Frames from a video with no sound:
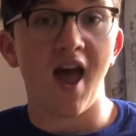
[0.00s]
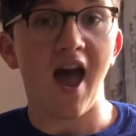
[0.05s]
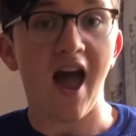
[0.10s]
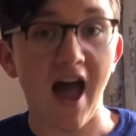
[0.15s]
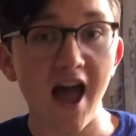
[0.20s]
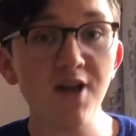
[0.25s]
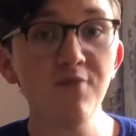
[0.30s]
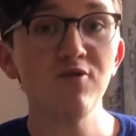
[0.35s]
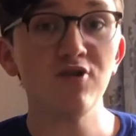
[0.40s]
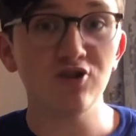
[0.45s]

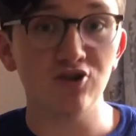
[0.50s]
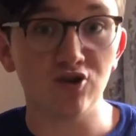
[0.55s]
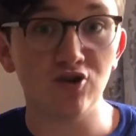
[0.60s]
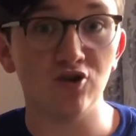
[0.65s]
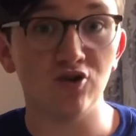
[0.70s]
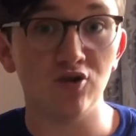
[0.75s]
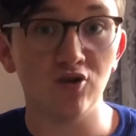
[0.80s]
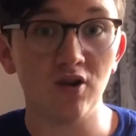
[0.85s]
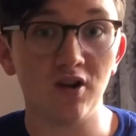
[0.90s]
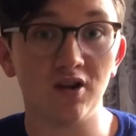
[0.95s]
I want
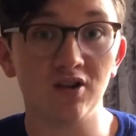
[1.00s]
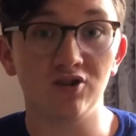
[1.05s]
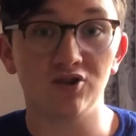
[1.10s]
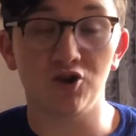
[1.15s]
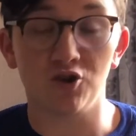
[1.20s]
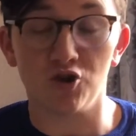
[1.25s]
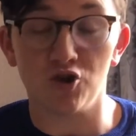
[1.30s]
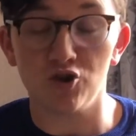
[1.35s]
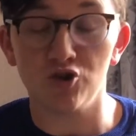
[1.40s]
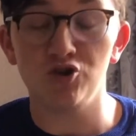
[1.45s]
you
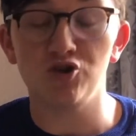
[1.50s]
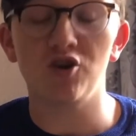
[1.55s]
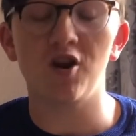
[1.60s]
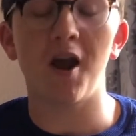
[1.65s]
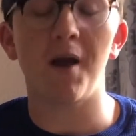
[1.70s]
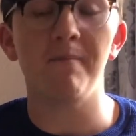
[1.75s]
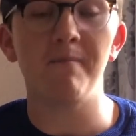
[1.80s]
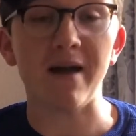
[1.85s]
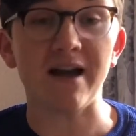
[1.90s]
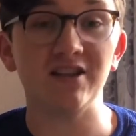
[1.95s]
to use
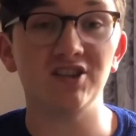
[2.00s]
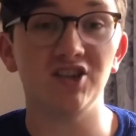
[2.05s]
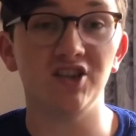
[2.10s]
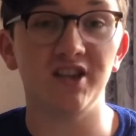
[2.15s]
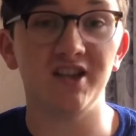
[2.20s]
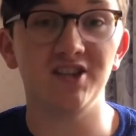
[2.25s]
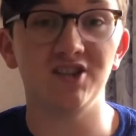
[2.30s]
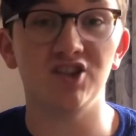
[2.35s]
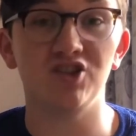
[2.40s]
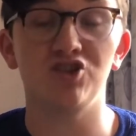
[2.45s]
your
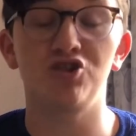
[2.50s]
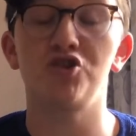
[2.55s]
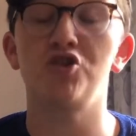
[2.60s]
imagination